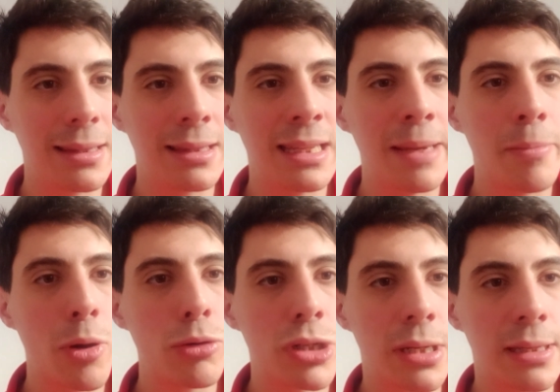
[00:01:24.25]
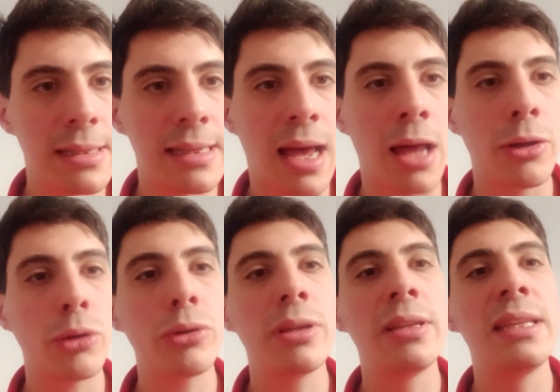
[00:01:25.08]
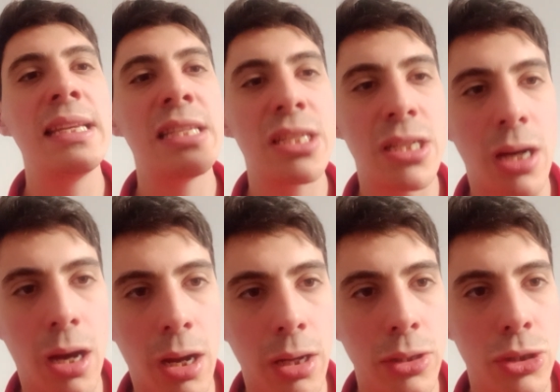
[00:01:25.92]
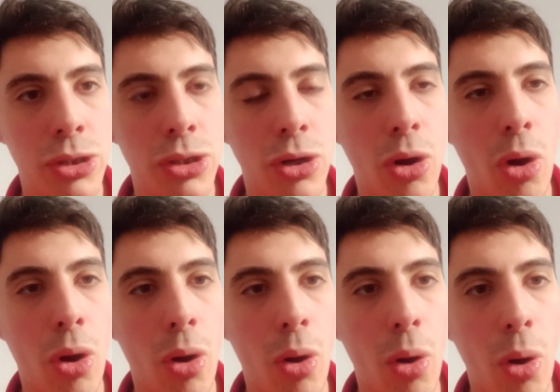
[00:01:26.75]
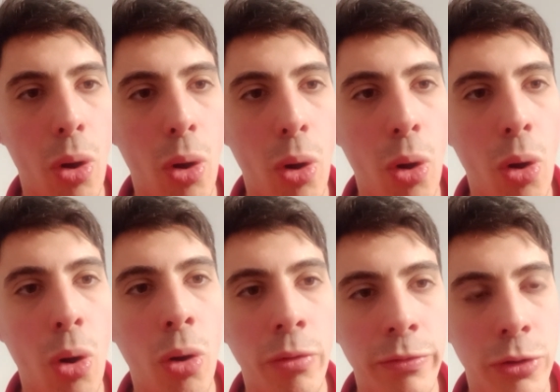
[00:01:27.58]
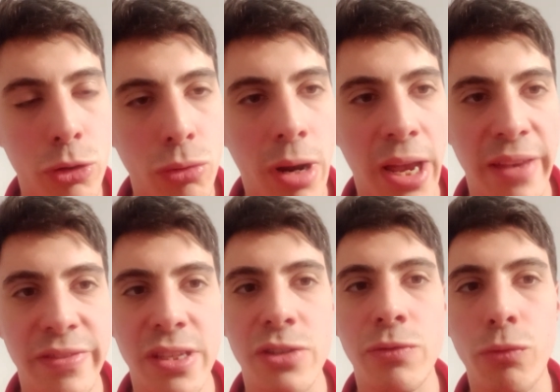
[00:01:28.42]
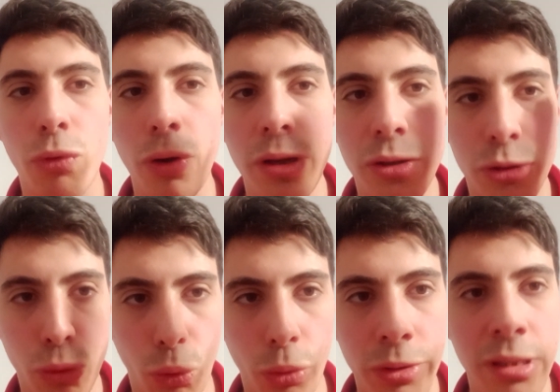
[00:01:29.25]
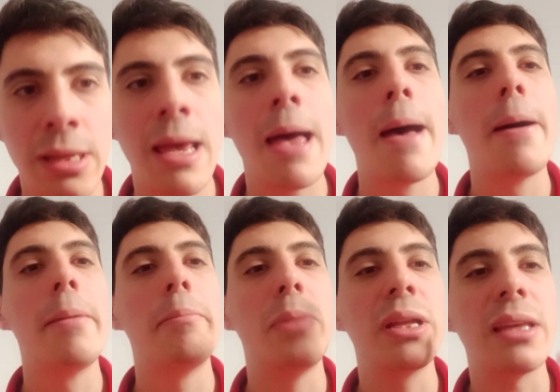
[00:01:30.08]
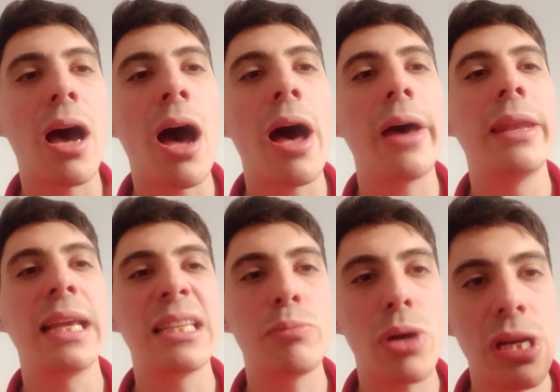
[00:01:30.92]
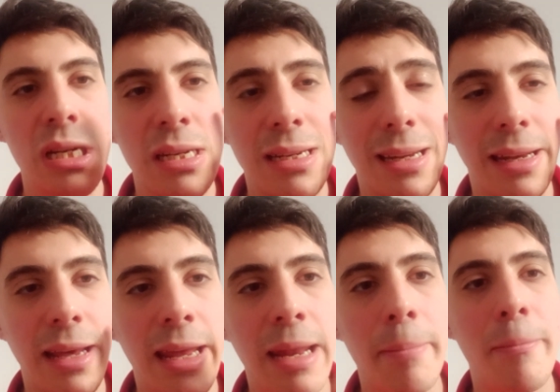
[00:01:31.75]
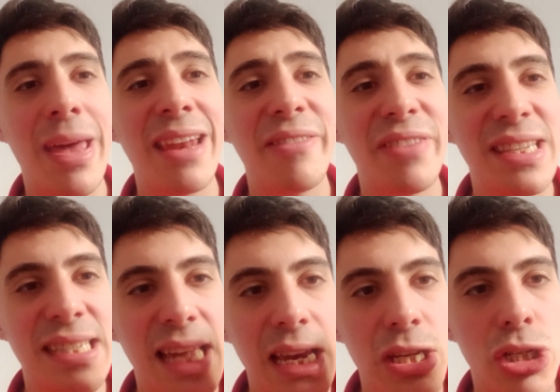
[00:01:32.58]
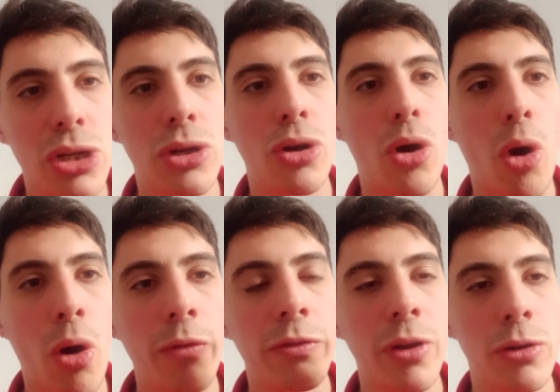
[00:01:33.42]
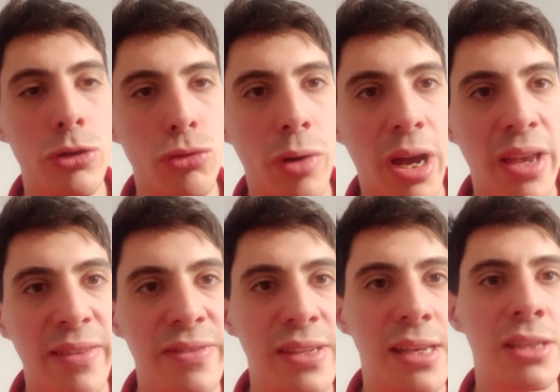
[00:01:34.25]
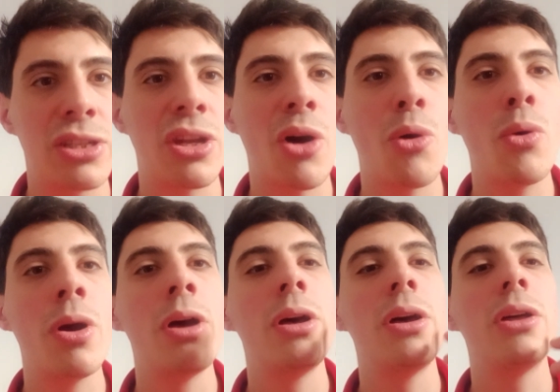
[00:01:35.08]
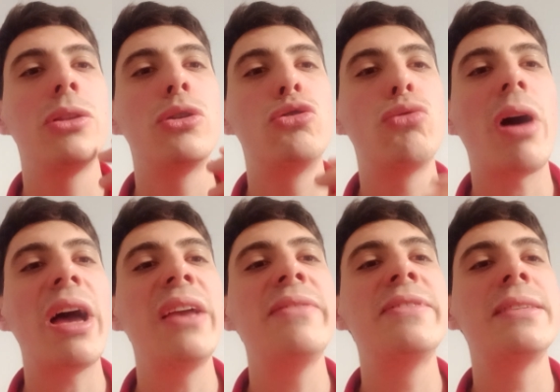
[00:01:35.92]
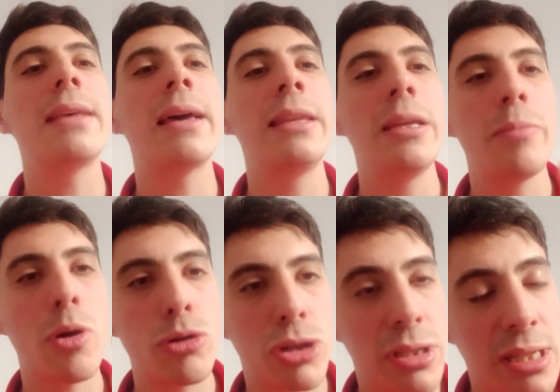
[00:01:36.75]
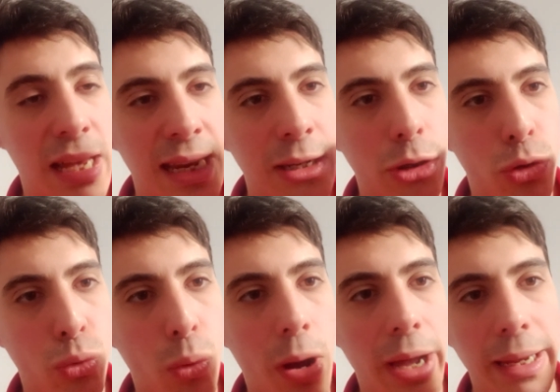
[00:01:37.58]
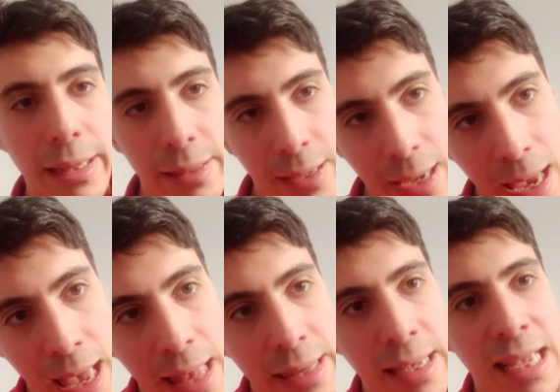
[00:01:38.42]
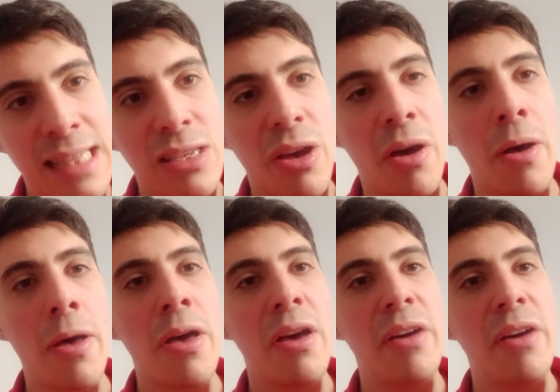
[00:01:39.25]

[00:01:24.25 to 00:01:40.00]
the emotions are not a discharge of the drives as Freud thought, but are an expression and a manifestation of those drives, as though the drives and the emotions are intertwined and it's a